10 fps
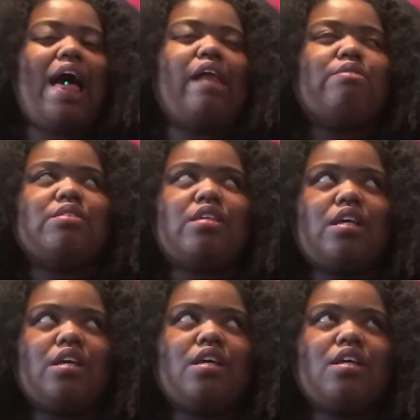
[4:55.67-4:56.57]
I don't see
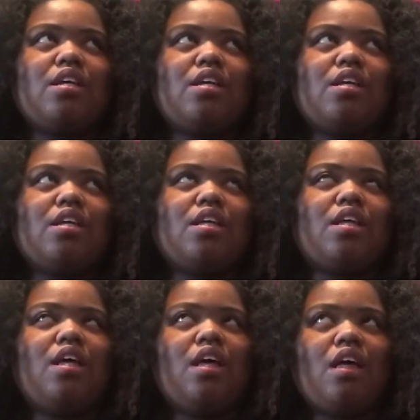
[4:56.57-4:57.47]
it.
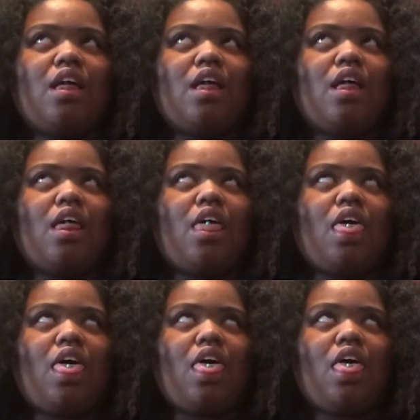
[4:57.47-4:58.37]

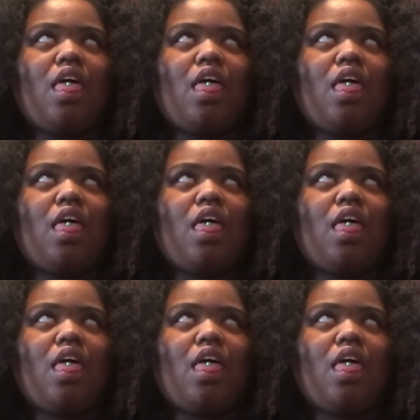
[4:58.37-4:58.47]
Uh,